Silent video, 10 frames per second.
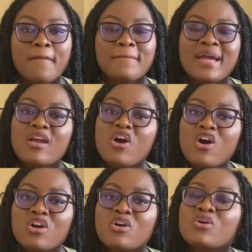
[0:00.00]
My
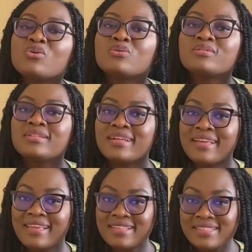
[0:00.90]
uncle
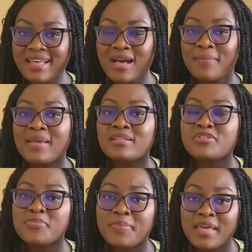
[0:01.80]
is coming
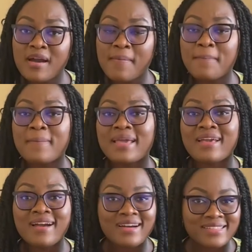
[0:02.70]
to pick up my
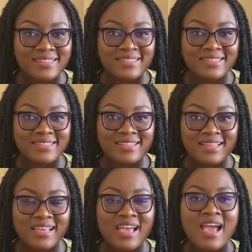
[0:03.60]
cousins
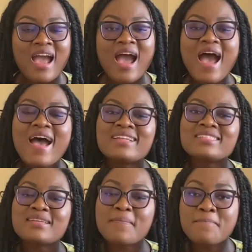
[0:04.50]

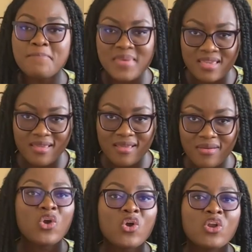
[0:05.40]
and me.
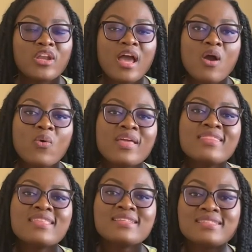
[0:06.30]
Now,
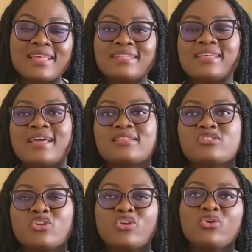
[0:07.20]
in this
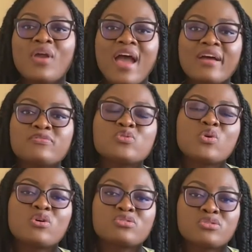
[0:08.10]
sentence, you have to
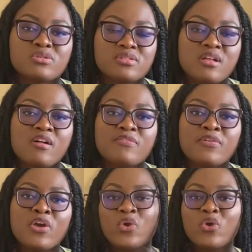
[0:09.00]
ask yourself,
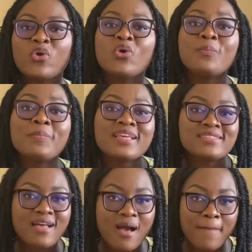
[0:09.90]
who
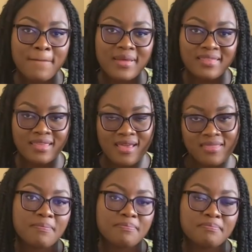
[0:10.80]
picks up the other?